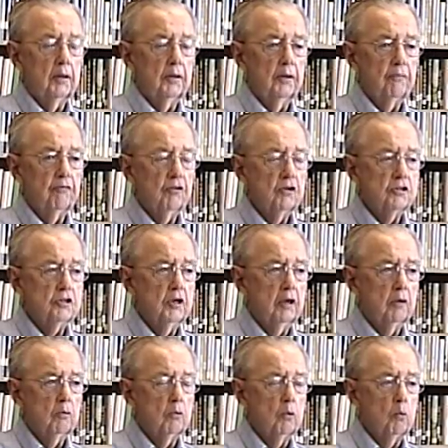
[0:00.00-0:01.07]
The first
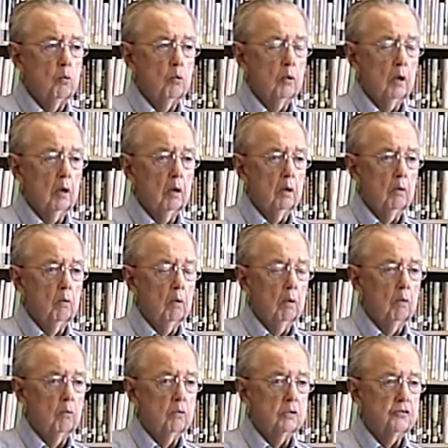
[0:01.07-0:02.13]
night
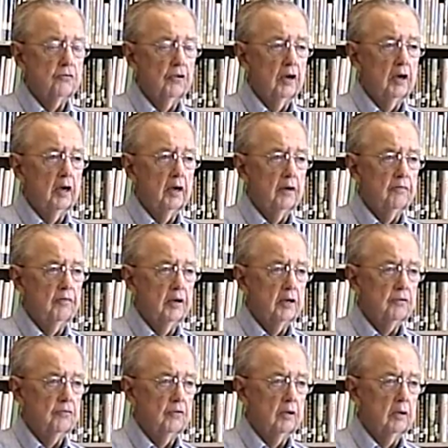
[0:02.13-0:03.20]
was very
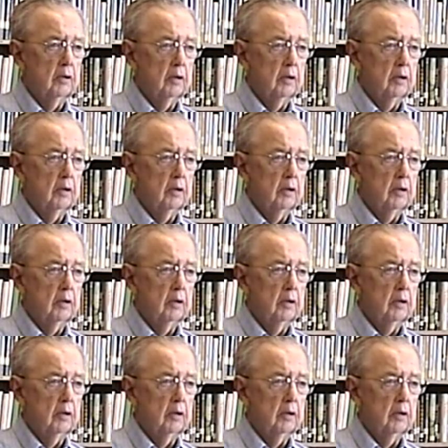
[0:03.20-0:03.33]
uneventful.